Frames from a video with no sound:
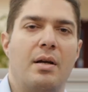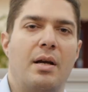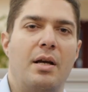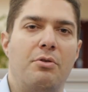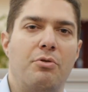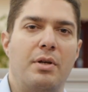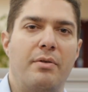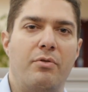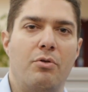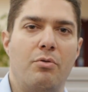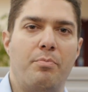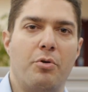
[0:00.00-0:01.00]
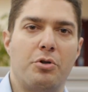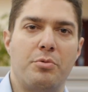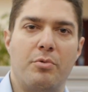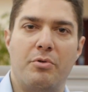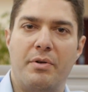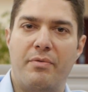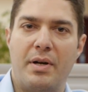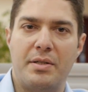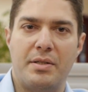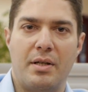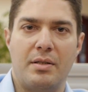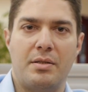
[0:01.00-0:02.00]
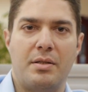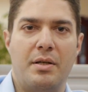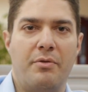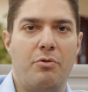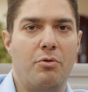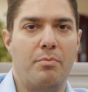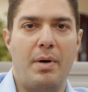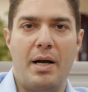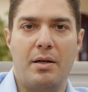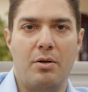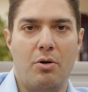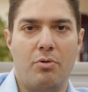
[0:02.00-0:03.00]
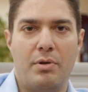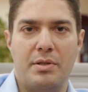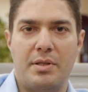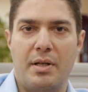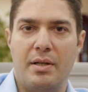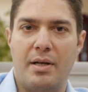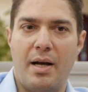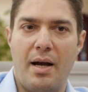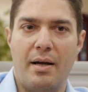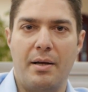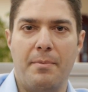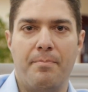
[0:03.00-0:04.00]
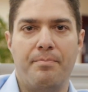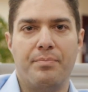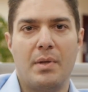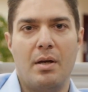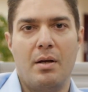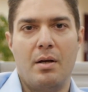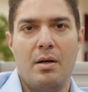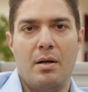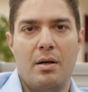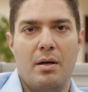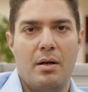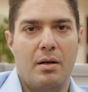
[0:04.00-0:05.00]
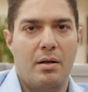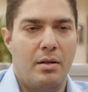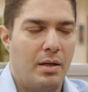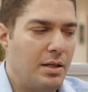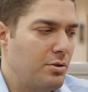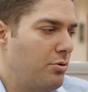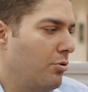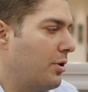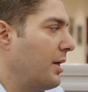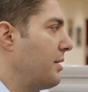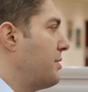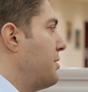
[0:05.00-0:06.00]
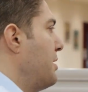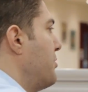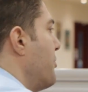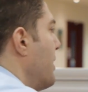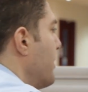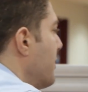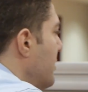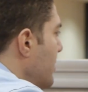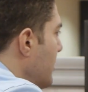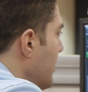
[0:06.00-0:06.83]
and to give you possible reversals if you're buying low and selling high. Let's look at cTrader.